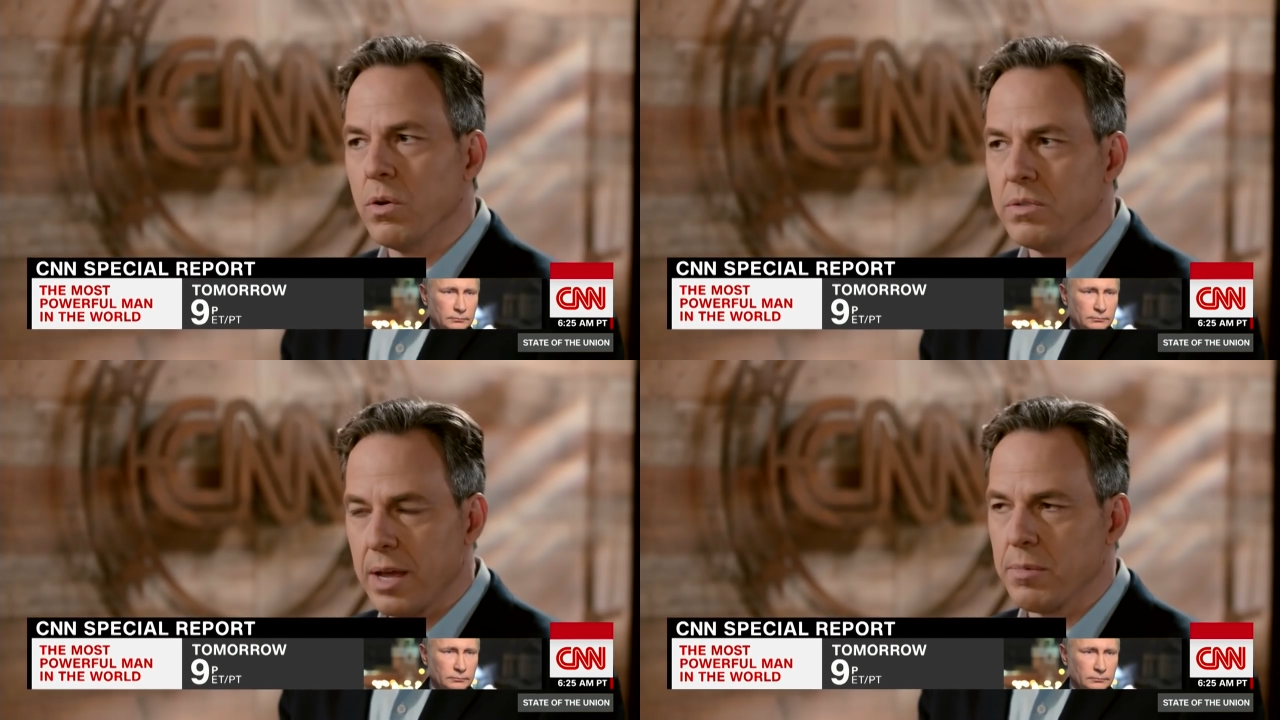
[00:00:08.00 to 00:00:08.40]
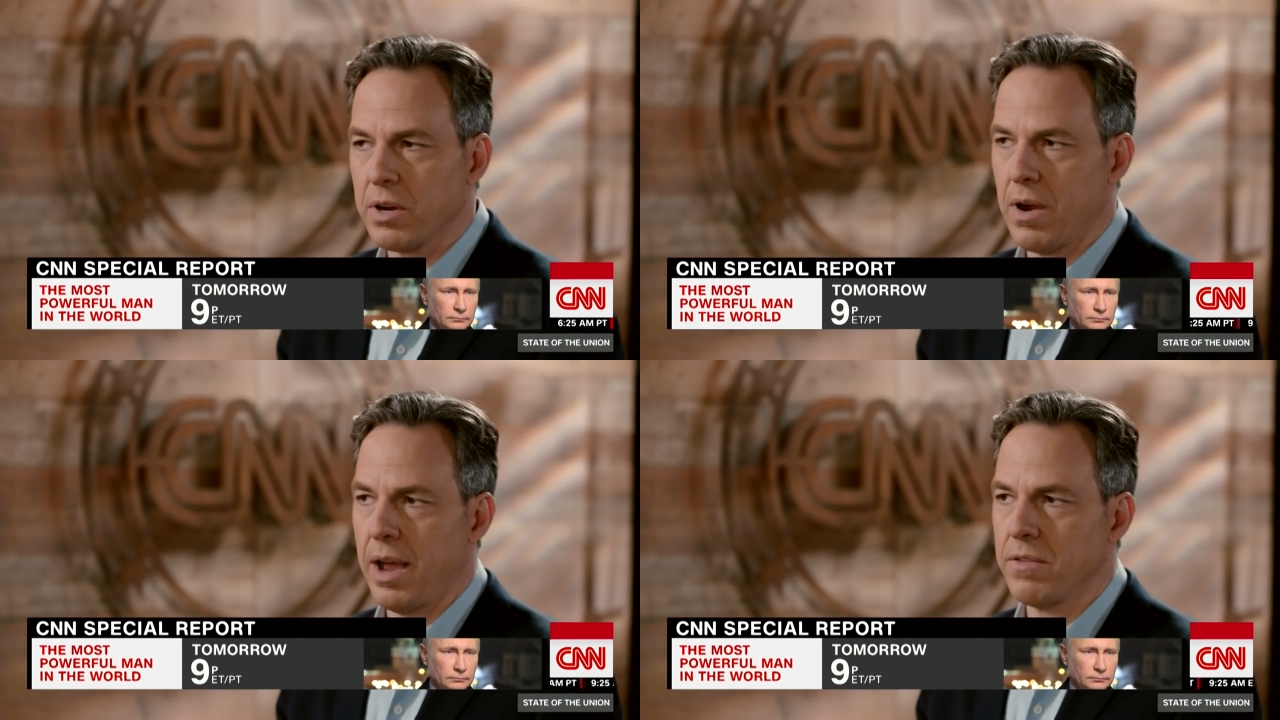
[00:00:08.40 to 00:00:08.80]

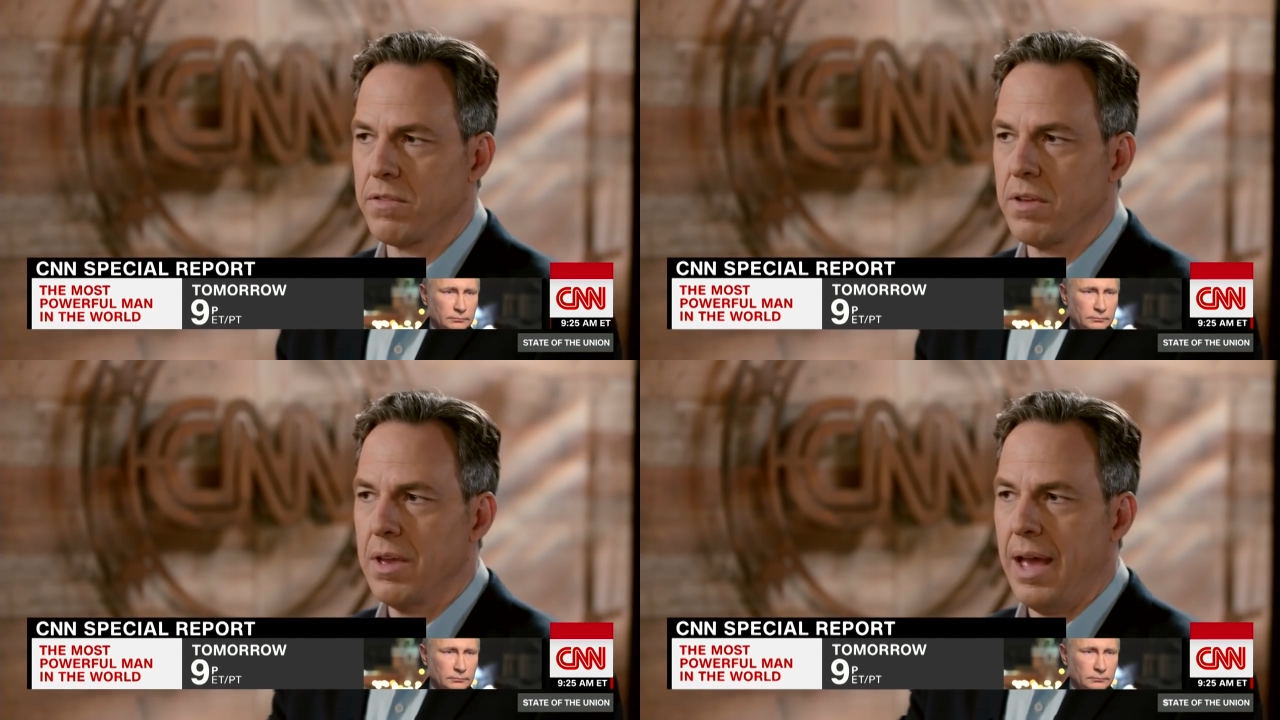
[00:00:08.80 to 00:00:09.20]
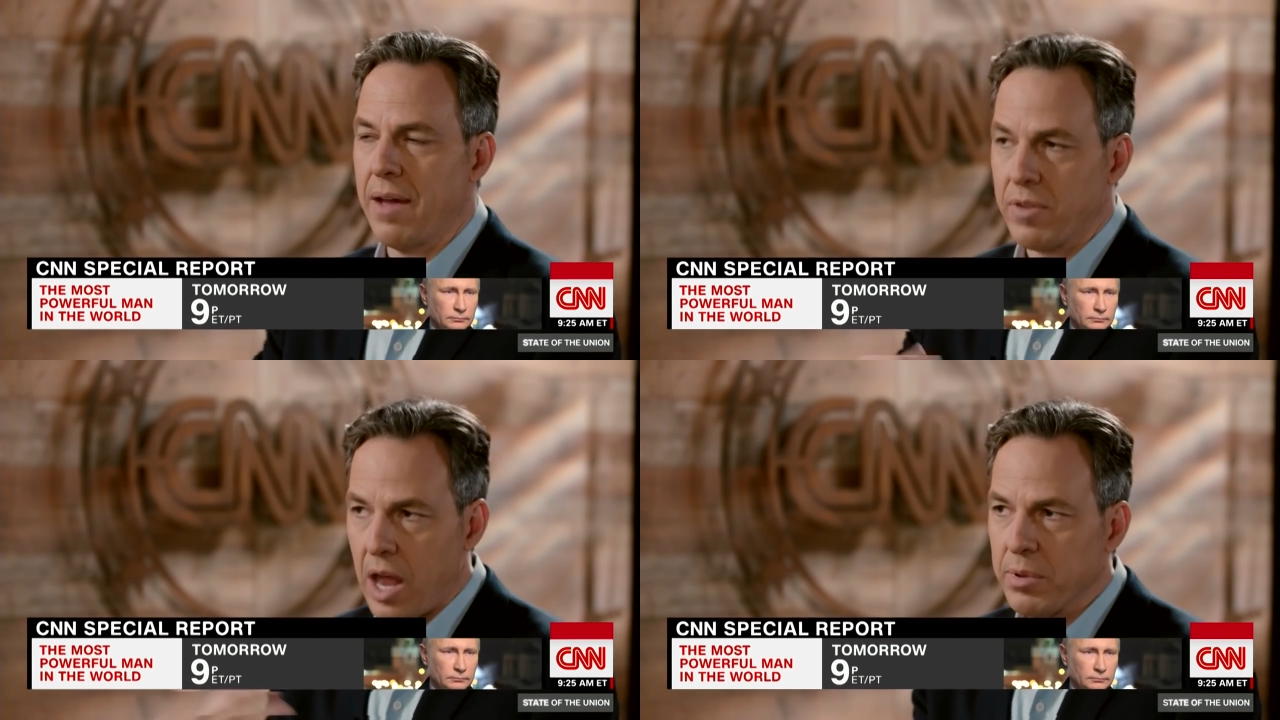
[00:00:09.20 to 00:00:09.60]
Speaker 1: Democrats have
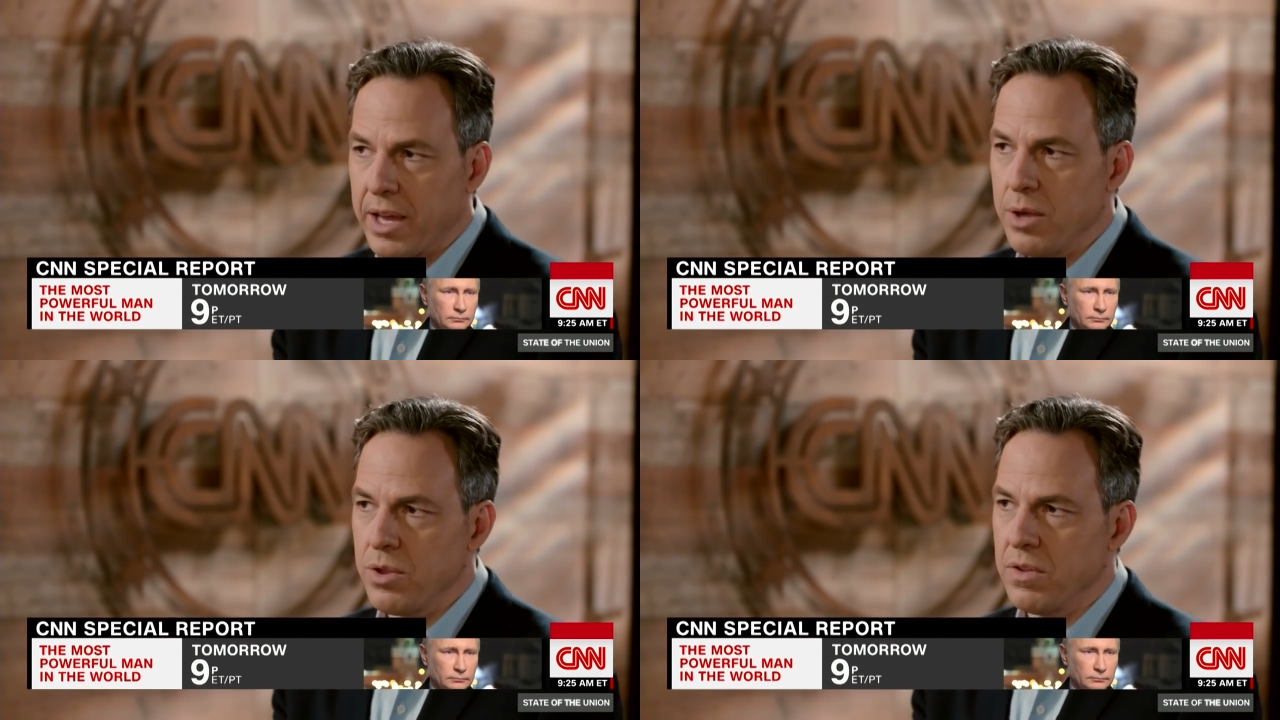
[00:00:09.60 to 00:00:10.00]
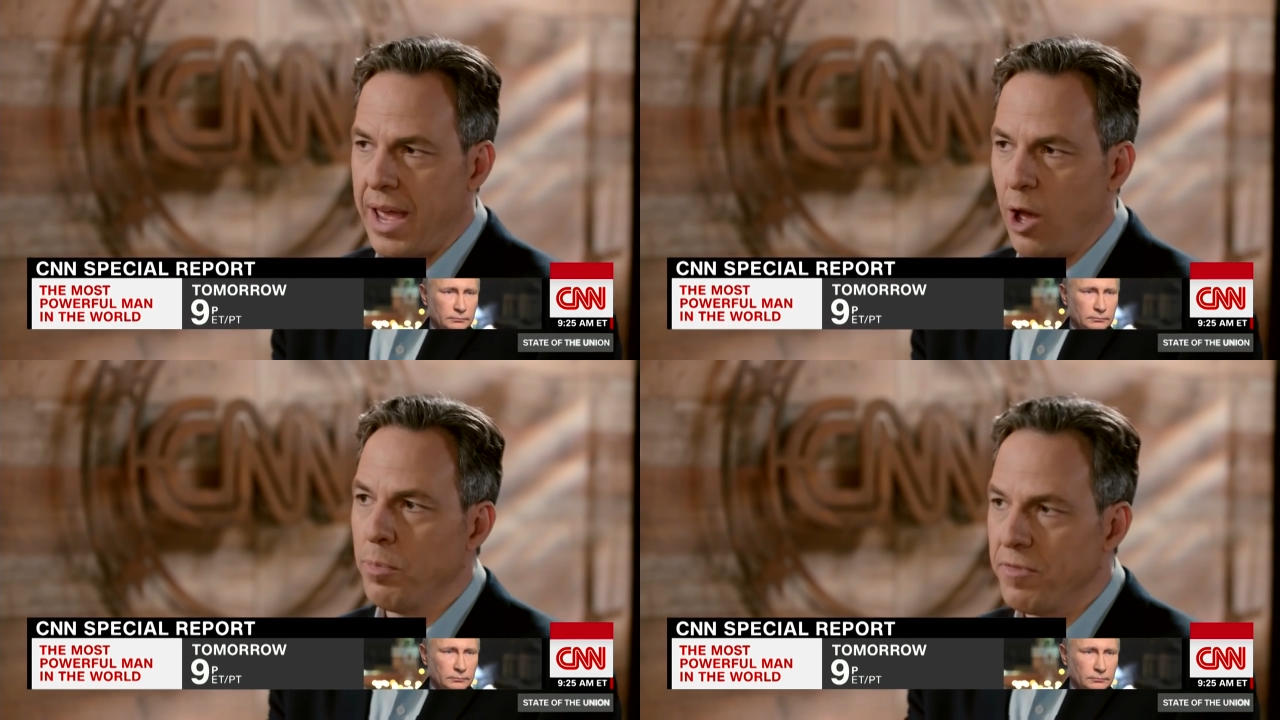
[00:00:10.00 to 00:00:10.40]
an obligation to
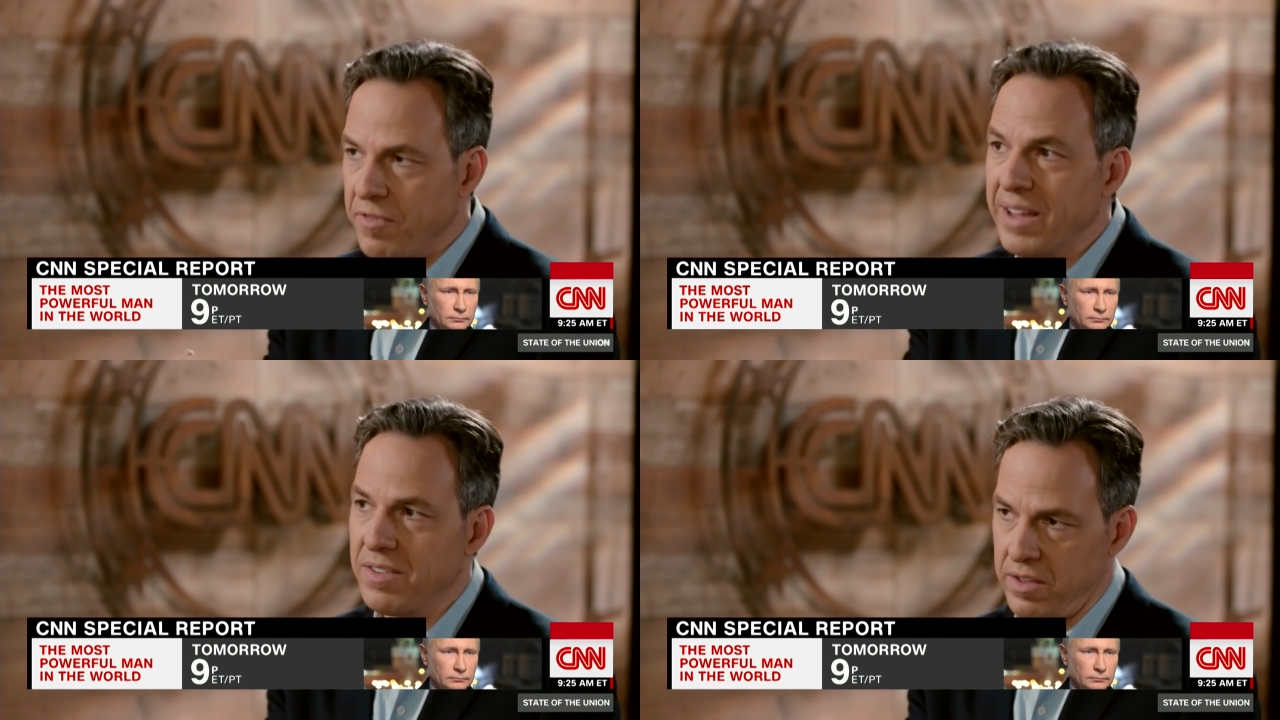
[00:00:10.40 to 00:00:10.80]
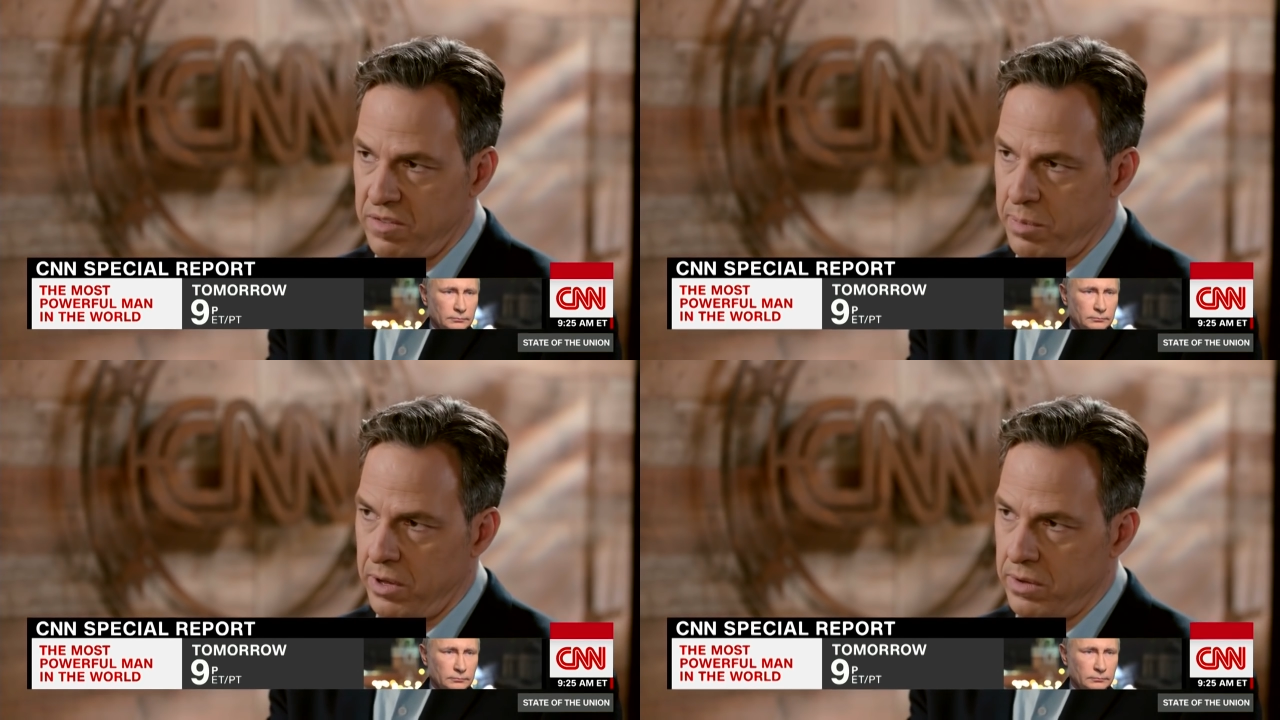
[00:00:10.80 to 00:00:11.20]
help fix this
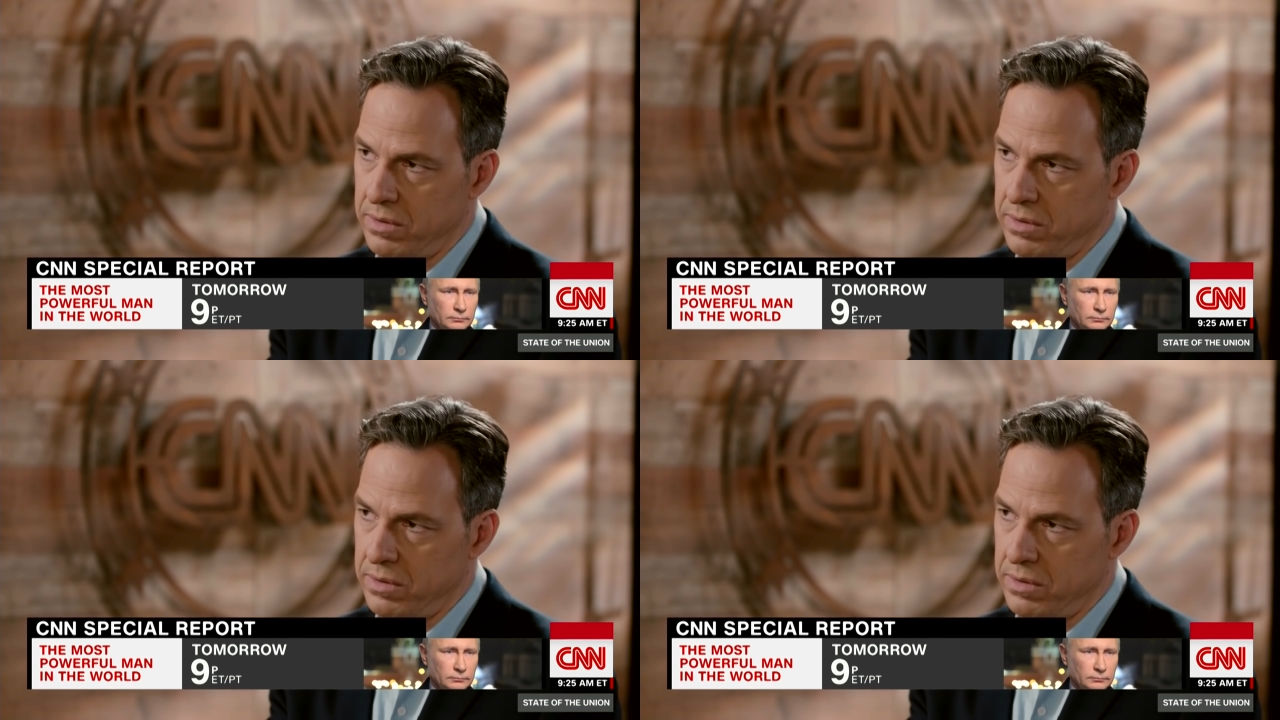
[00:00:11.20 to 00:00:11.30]
bill?